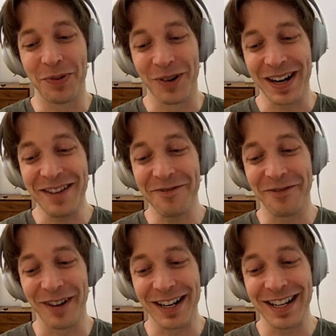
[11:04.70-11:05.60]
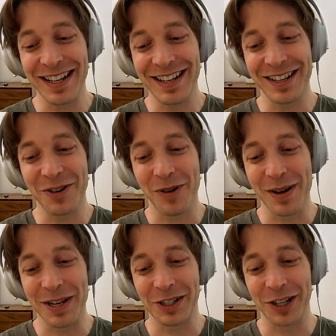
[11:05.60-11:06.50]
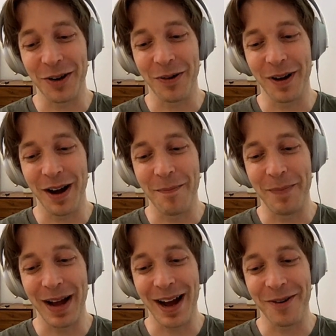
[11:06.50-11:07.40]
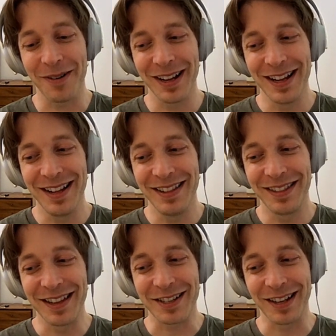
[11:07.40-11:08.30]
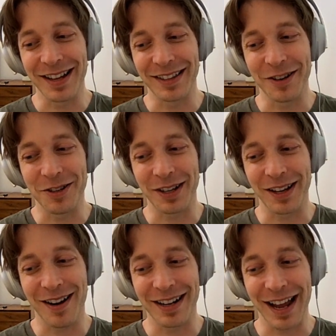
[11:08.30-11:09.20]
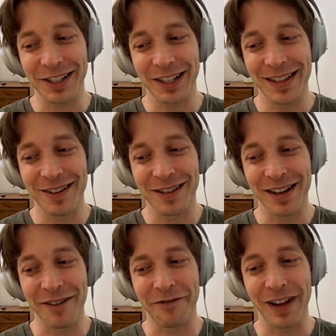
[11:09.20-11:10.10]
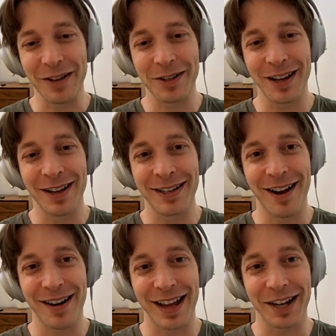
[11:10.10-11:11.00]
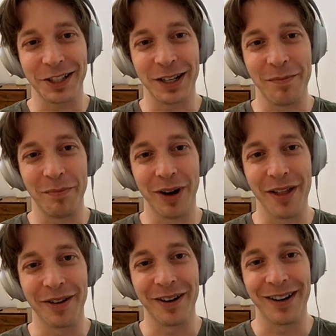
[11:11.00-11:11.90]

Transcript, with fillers: pretty funny Quibi show about this like there's a Kardashian there's like a fail son Kardashian brother